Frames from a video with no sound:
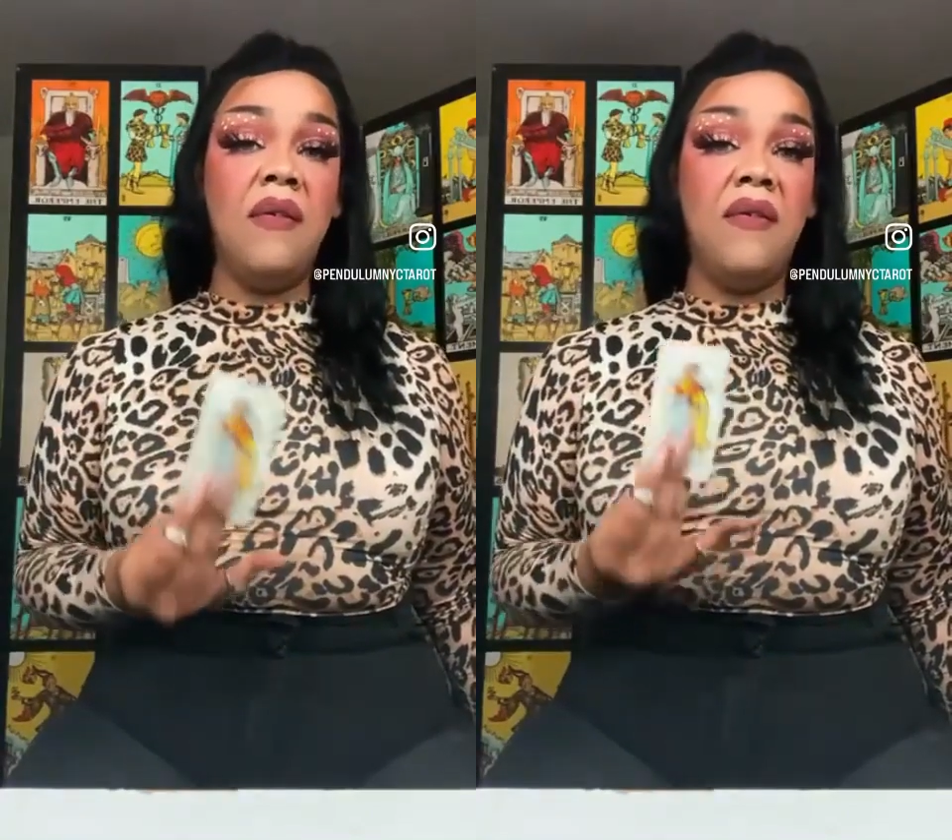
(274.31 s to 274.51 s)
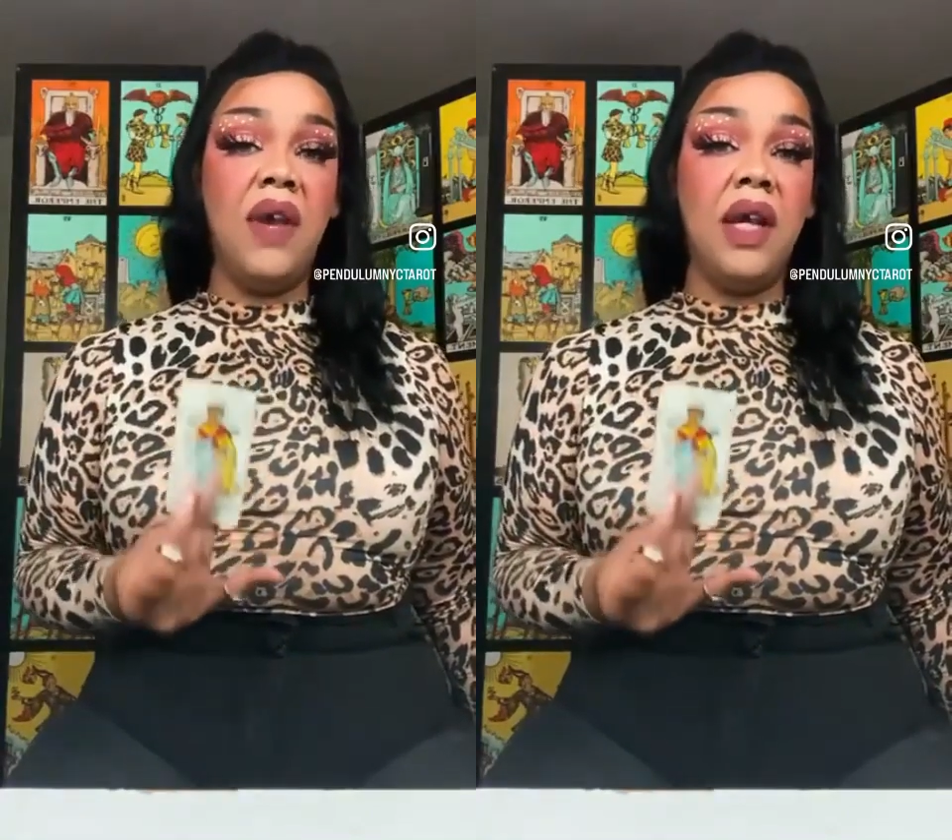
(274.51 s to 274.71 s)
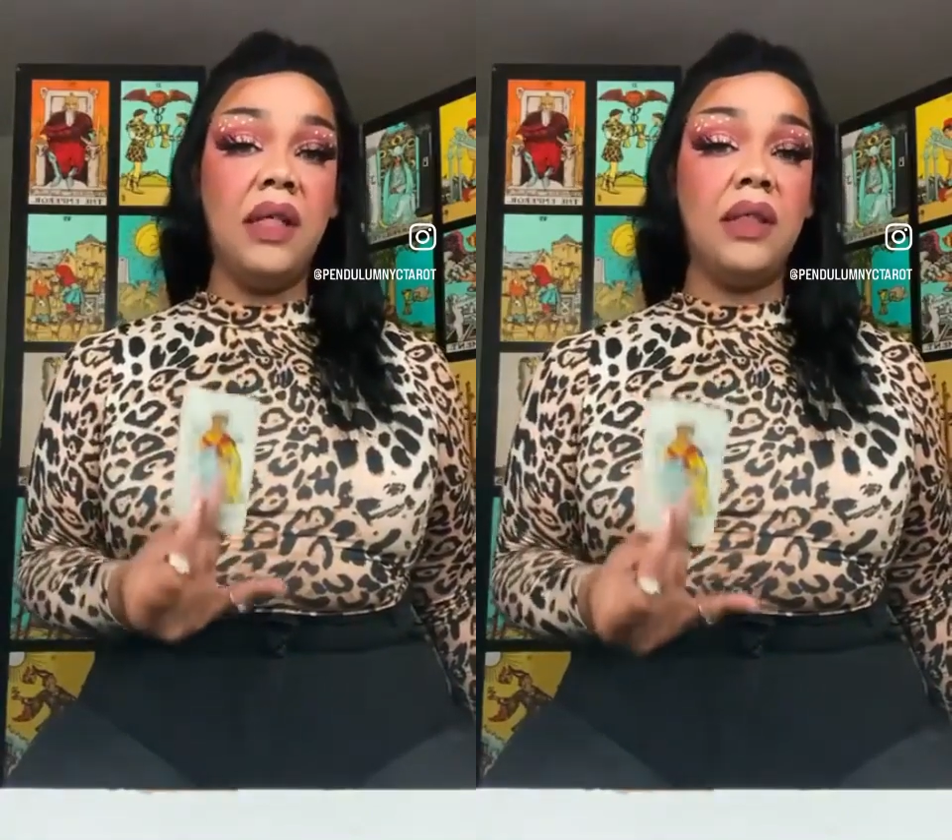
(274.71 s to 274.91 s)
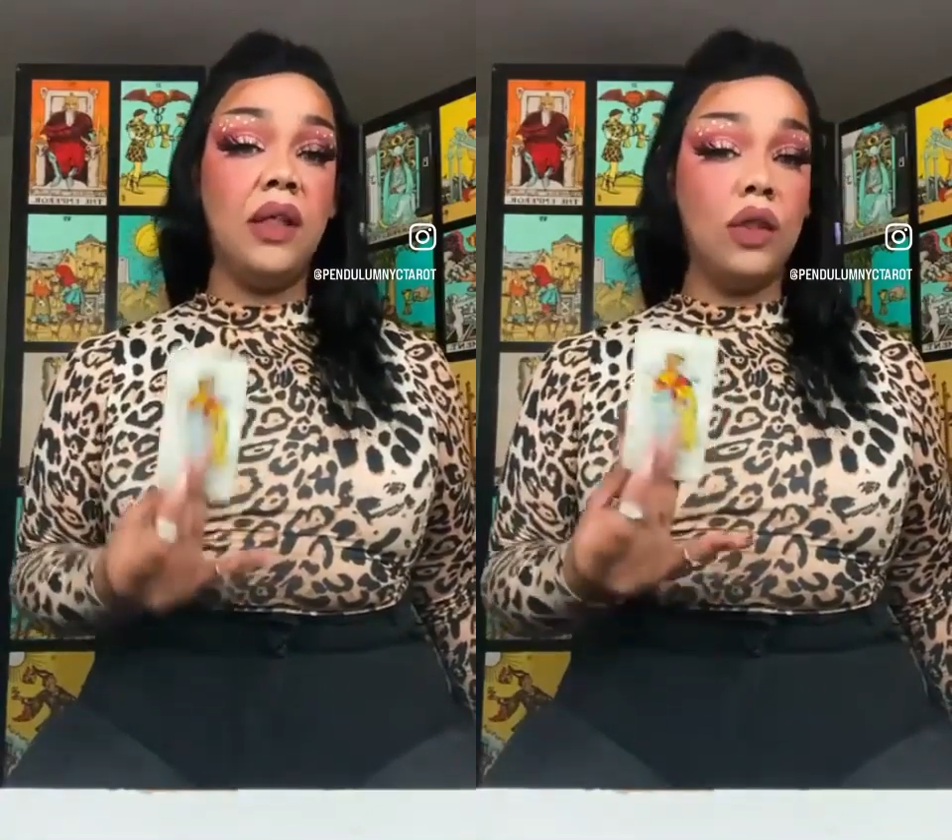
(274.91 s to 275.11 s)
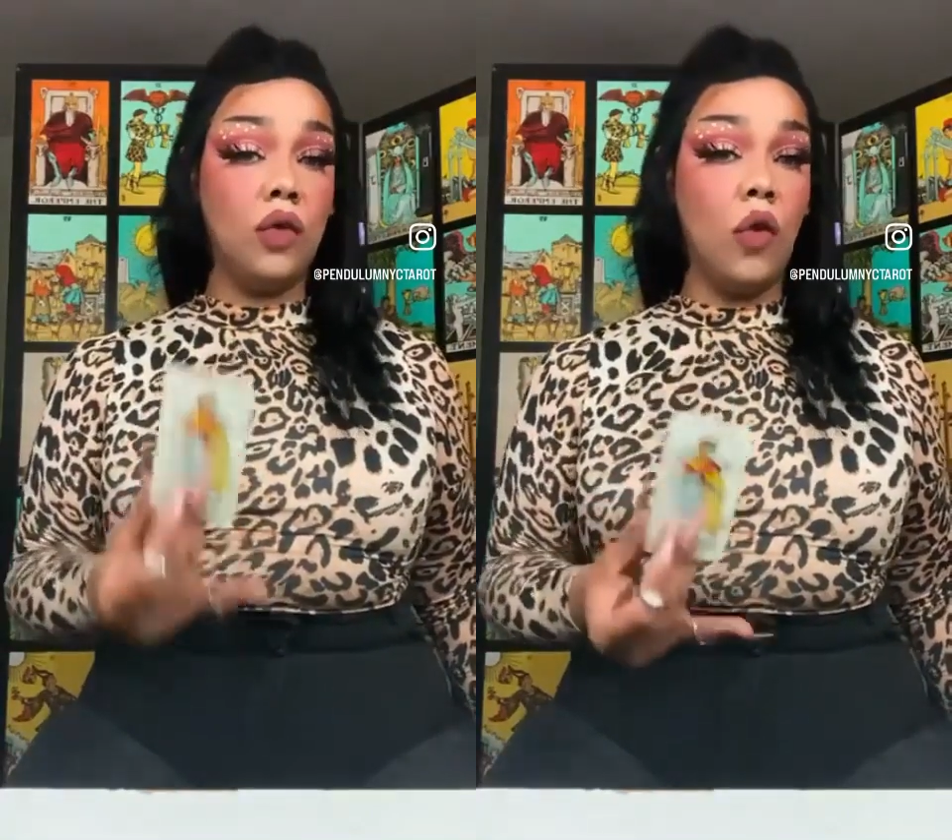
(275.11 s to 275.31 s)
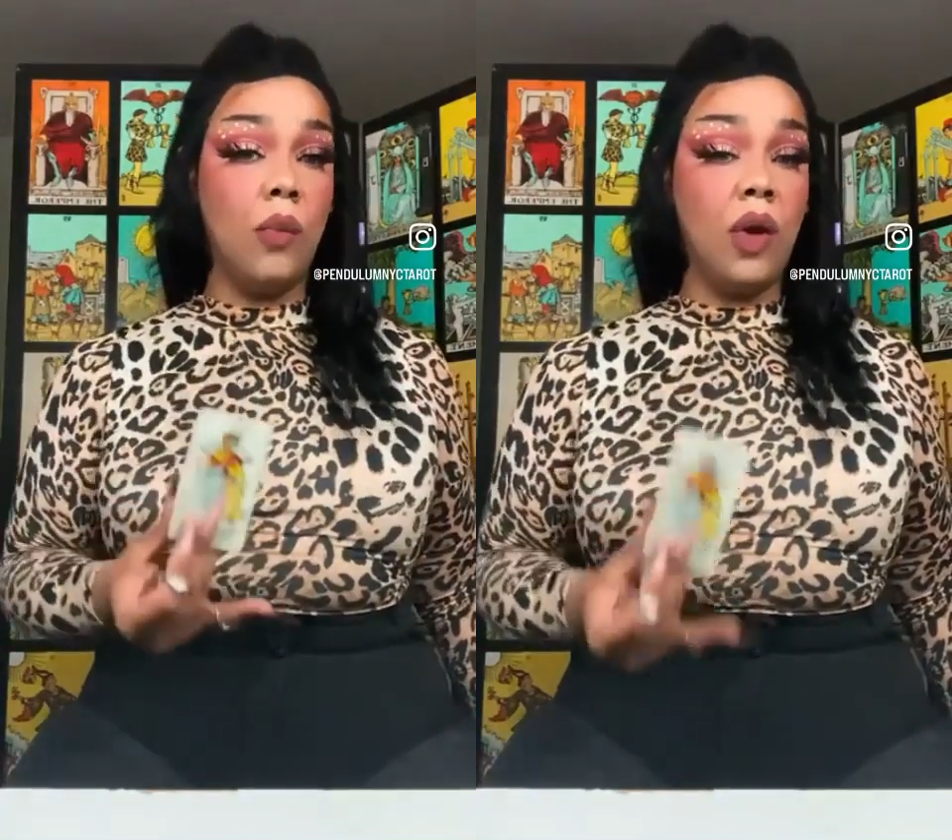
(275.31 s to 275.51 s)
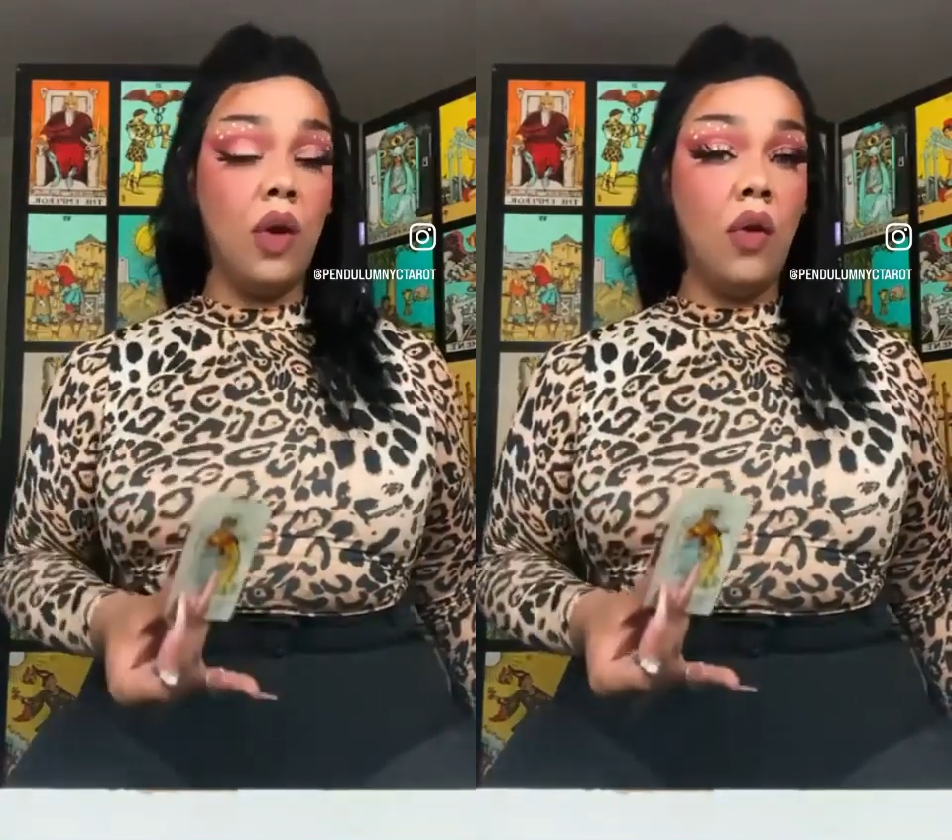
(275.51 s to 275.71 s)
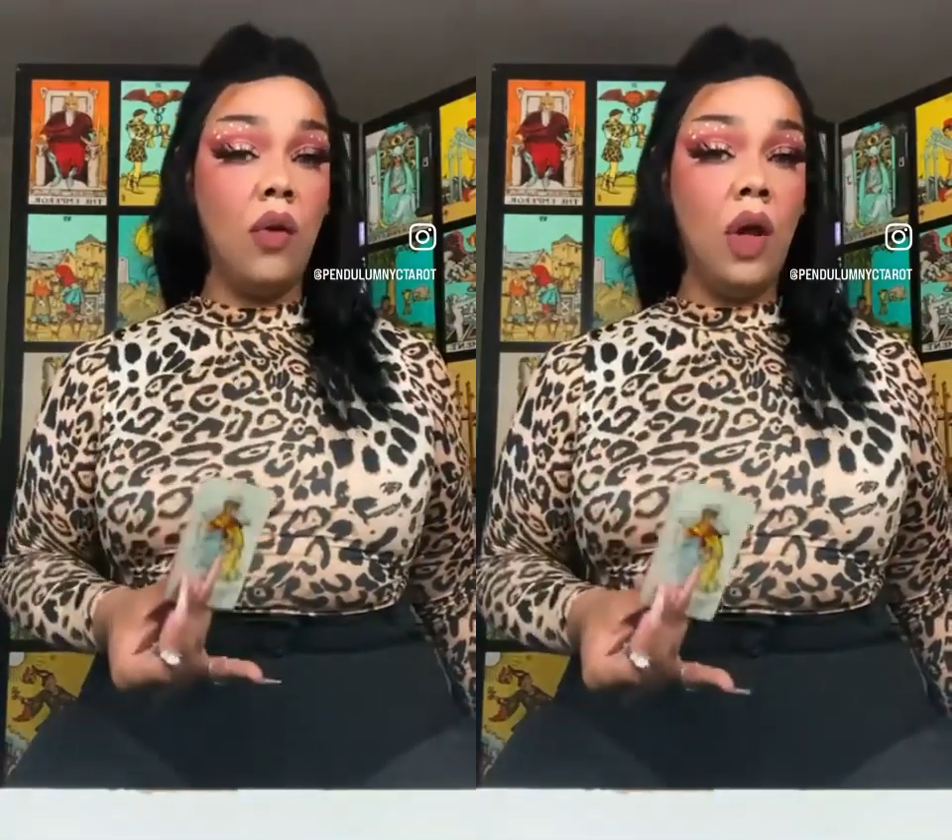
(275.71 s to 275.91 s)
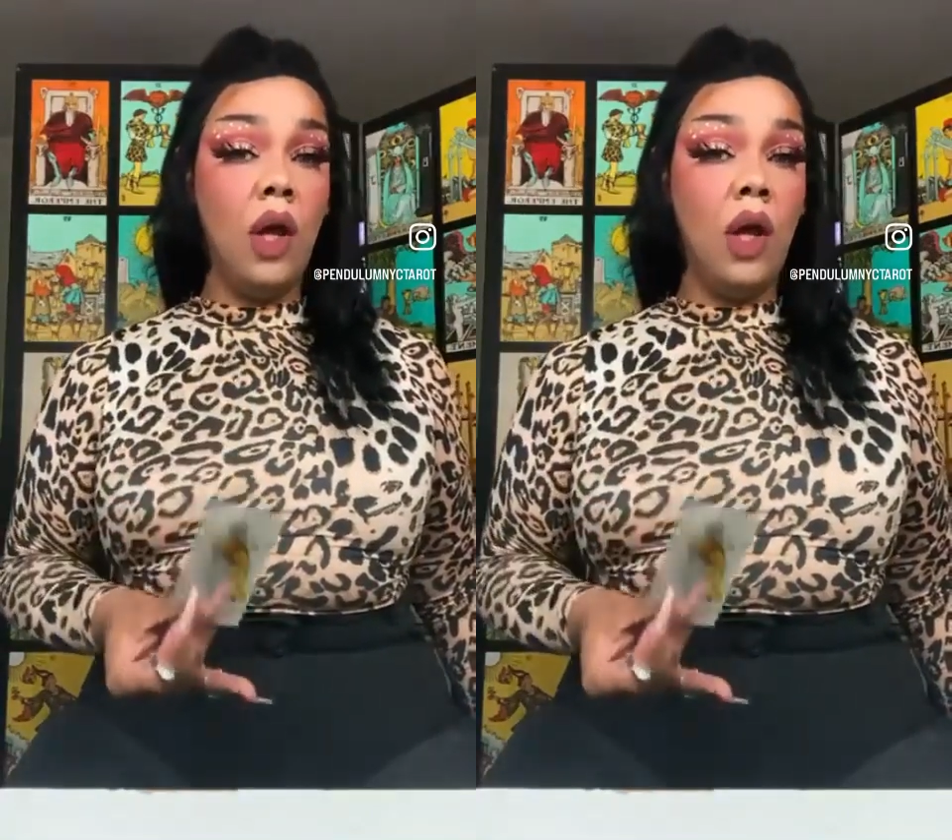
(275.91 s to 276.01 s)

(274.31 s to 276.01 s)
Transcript: fixed Scorpio.